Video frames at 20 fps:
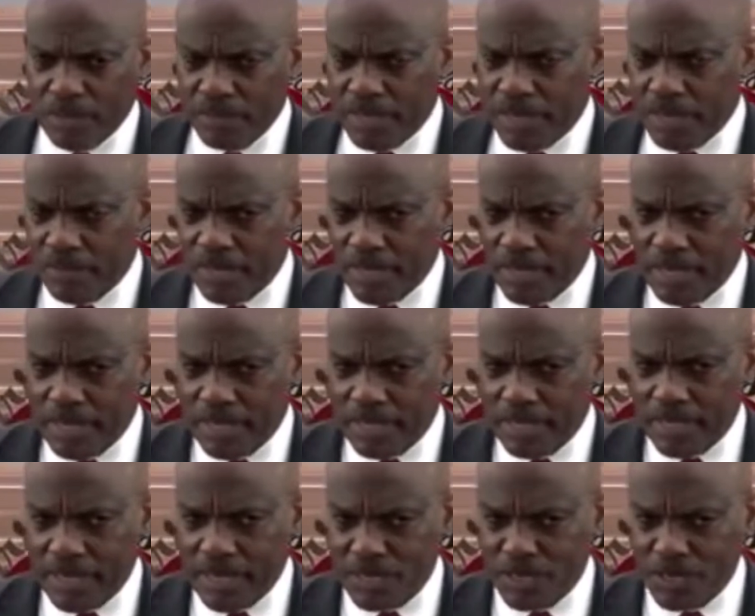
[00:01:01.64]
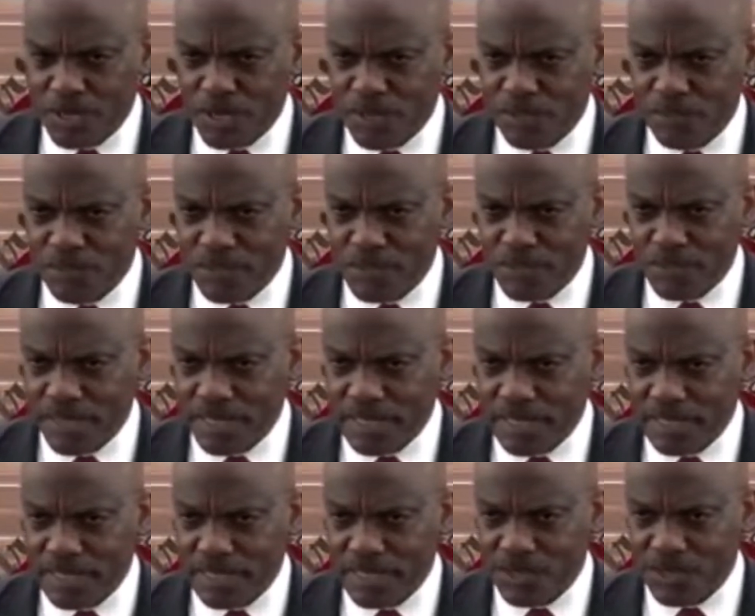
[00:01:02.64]
No, I, I didn't catch the difference, though. I
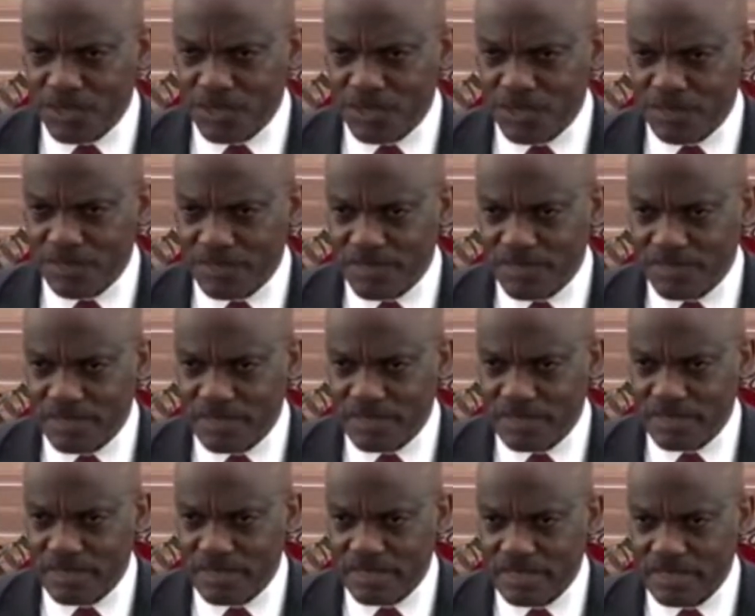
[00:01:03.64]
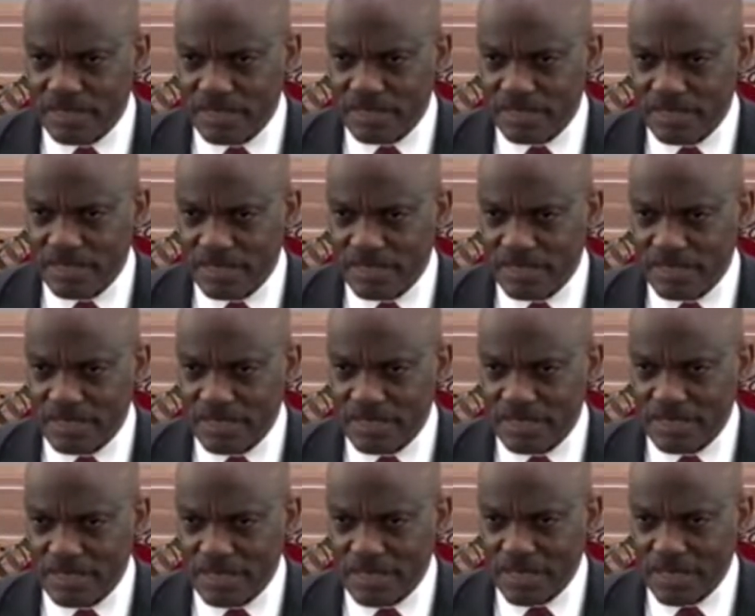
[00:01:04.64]
didn't catch the difference. Oh, sorry?